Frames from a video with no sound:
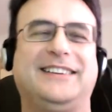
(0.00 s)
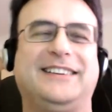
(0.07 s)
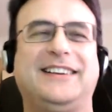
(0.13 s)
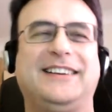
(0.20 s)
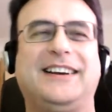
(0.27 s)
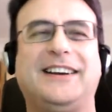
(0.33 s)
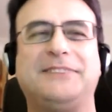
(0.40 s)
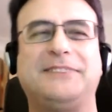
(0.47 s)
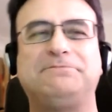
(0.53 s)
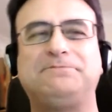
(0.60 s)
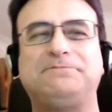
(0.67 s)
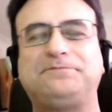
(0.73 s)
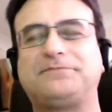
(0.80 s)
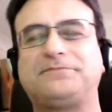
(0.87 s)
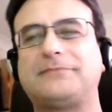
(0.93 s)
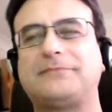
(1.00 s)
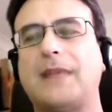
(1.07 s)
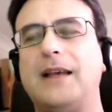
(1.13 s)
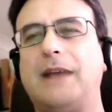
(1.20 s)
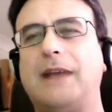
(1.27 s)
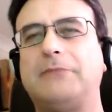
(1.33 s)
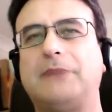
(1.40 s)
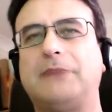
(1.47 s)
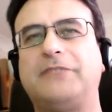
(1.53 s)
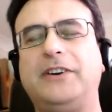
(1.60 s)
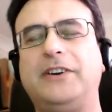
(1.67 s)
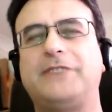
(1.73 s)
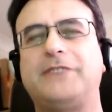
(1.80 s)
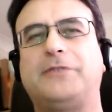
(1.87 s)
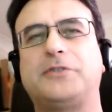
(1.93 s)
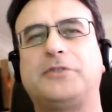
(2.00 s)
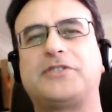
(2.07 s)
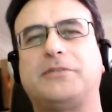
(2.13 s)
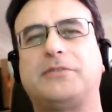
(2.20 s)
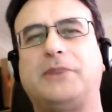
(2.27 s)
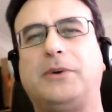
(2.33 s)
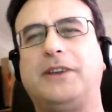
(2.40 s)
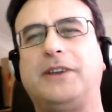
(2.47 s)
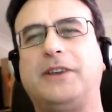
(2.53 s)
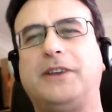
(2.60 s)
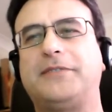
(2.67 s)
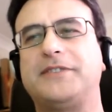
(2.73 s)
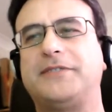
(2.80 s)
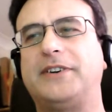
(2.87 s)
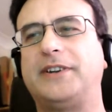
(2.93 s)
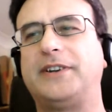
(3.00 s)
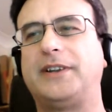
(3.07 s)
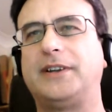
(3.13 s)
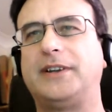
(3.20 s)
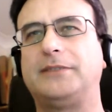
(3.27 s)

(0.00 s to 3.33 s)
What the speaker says: Um, I'm very fortunate. My wife is very